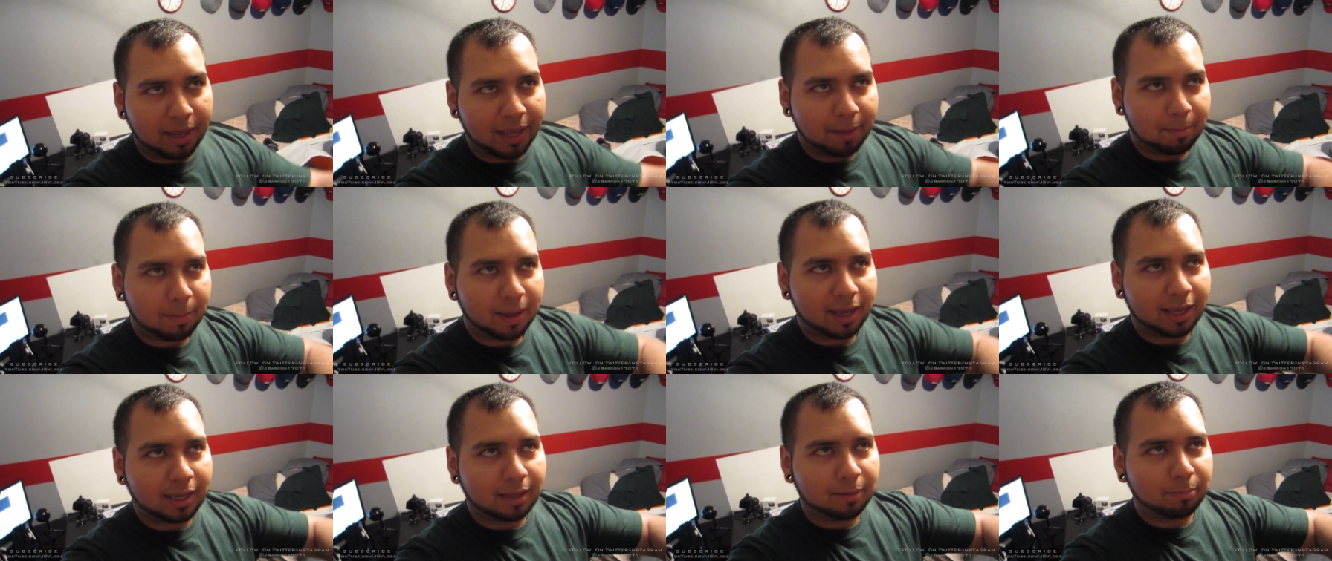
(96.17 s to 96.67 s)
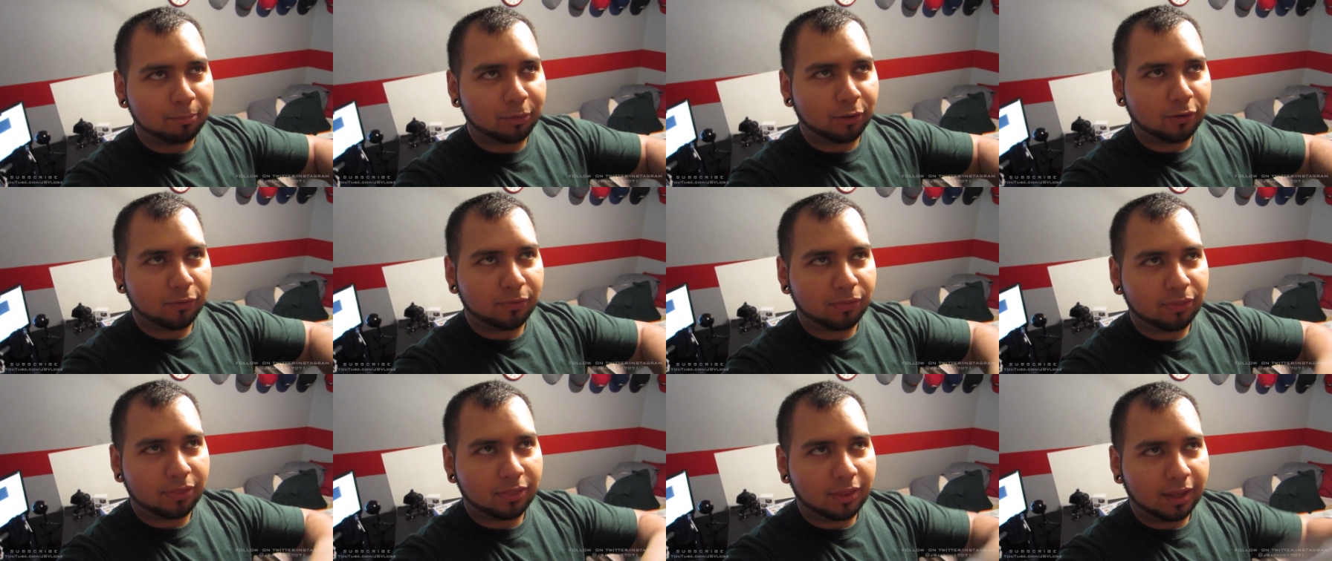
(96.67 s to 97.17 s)
making
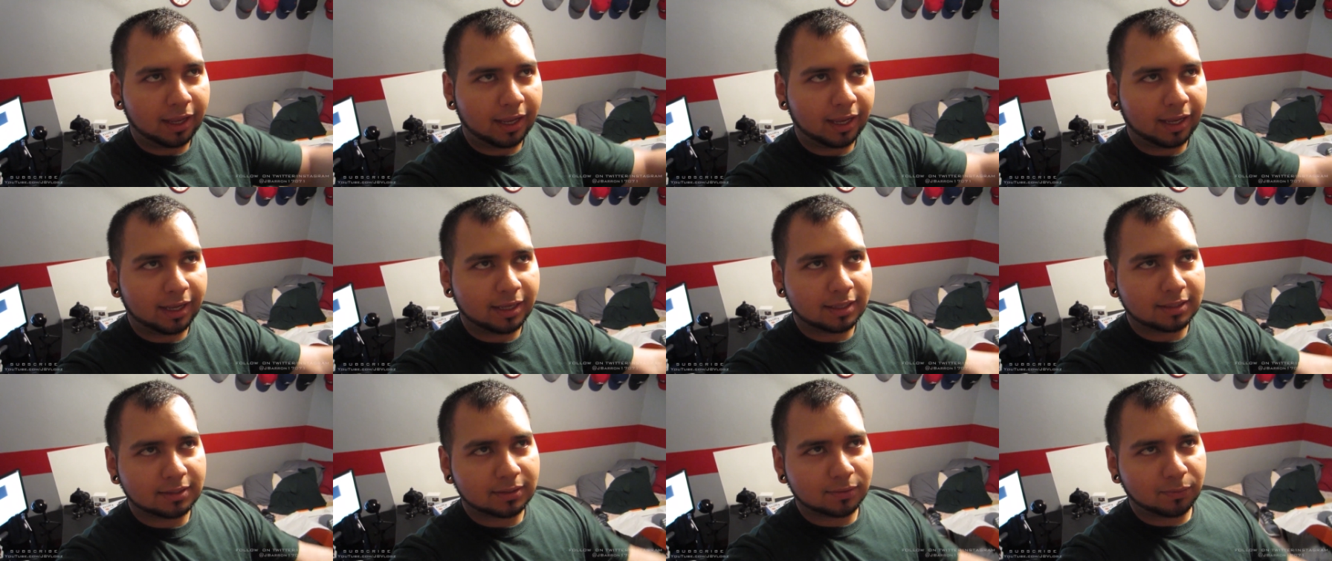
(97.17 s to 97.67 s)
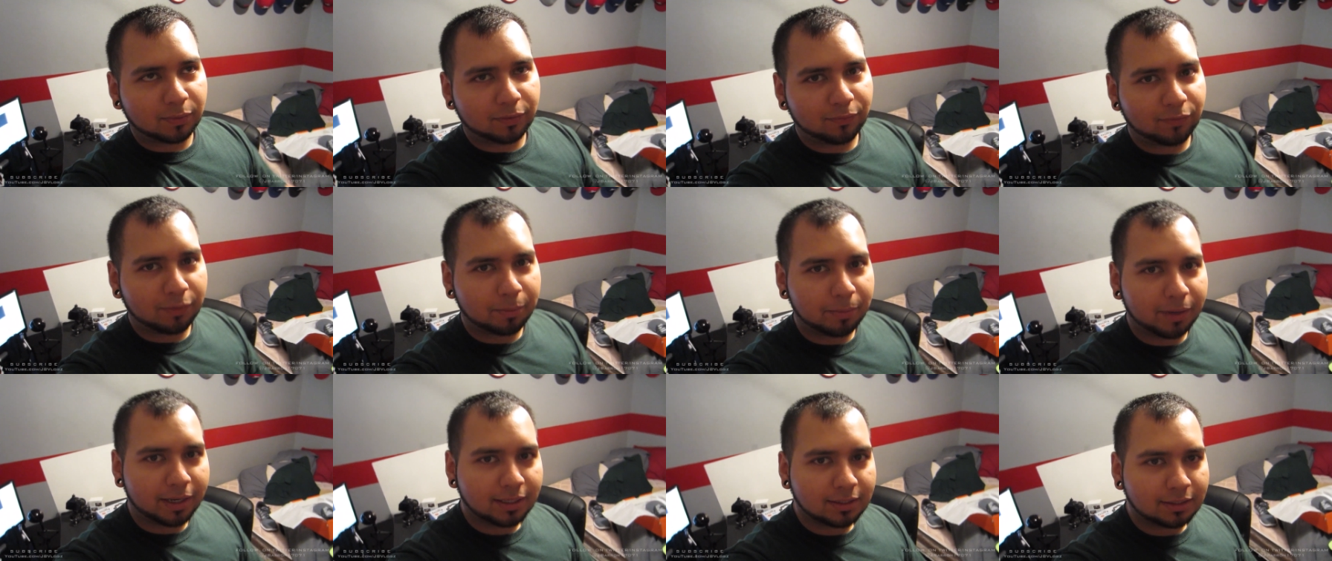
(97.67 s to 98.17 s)
both days, the one
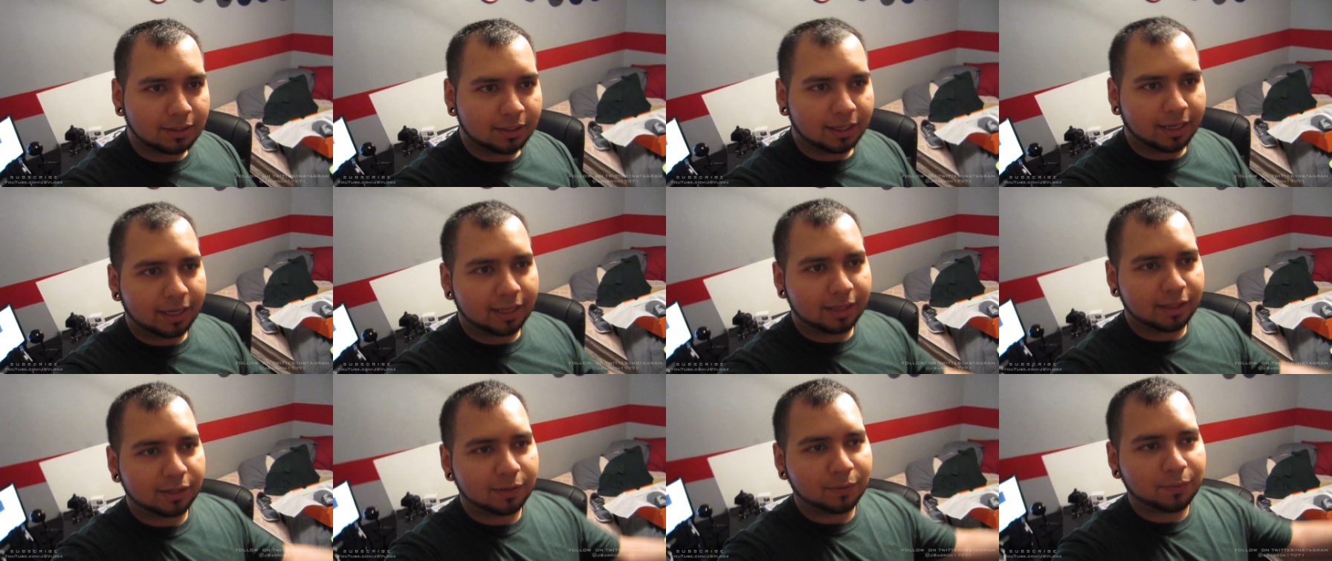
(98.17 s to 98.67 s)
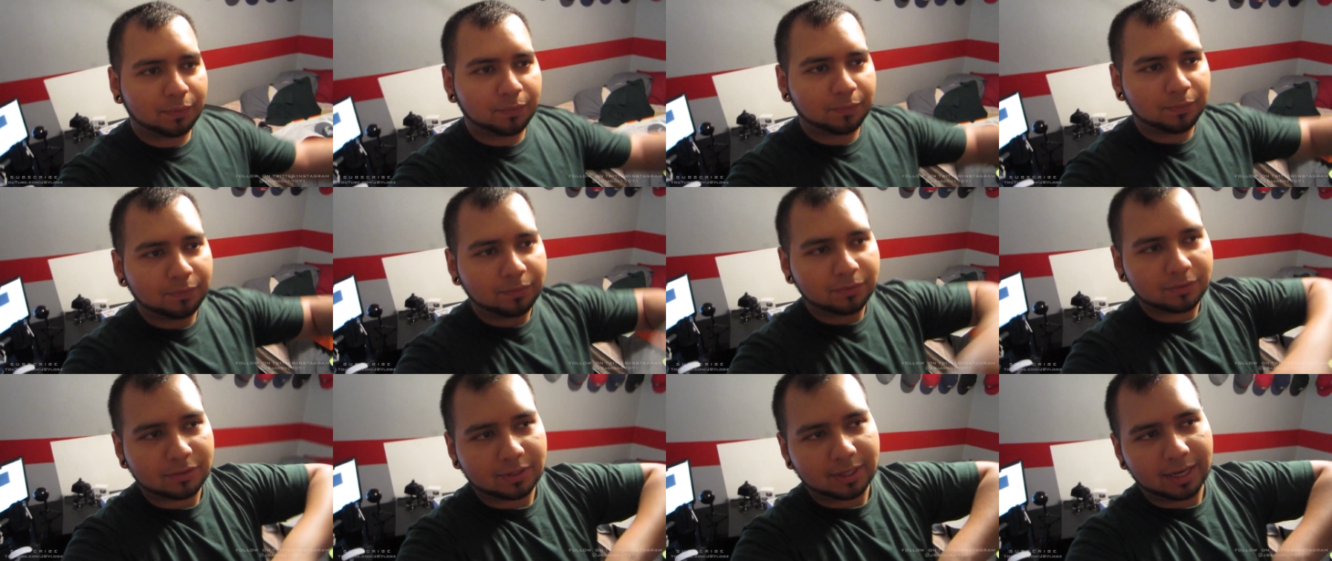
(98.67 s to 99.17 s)
from yesterday and the
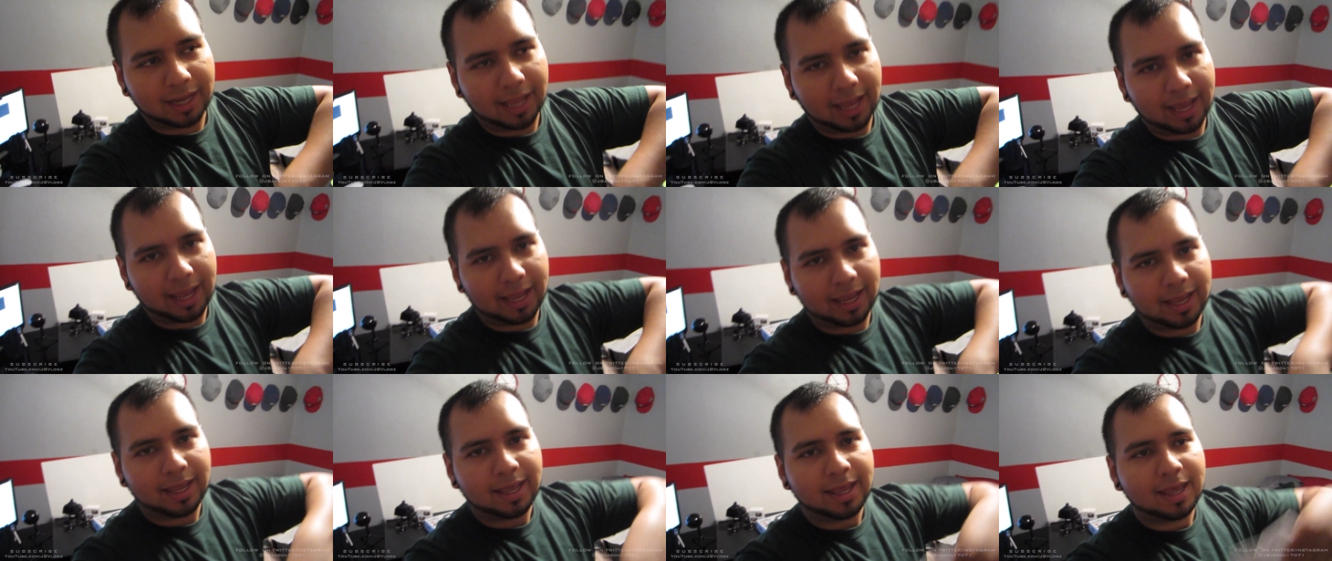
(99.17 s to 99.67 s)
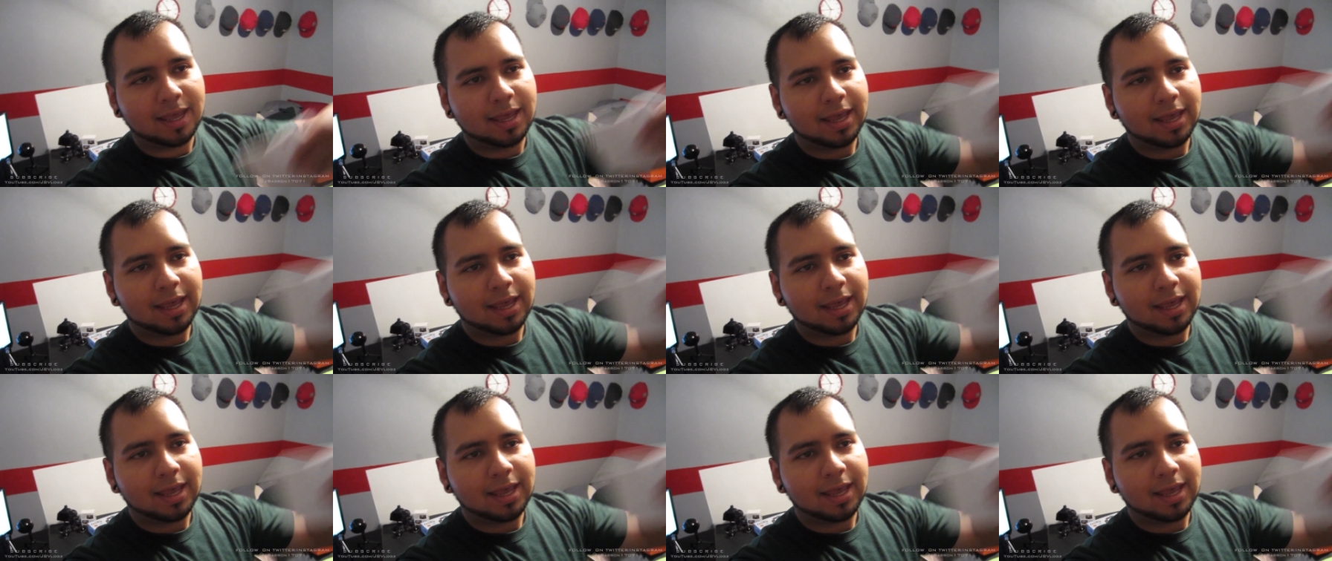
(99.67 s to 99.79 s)
today.